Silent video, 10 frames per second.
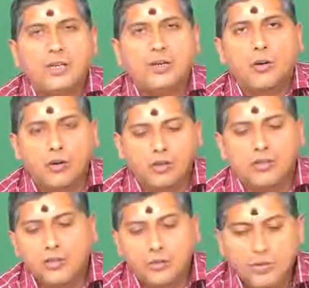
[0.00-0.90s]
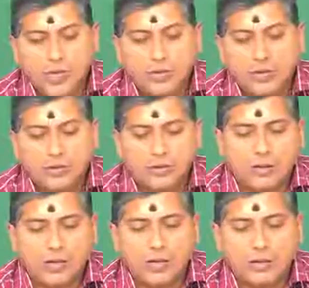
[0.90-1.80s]
constitute an
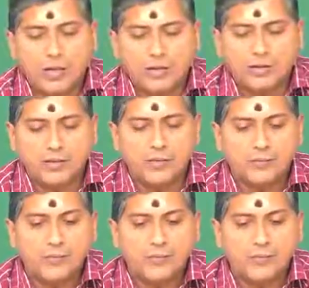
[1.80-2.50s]
orthogonal basis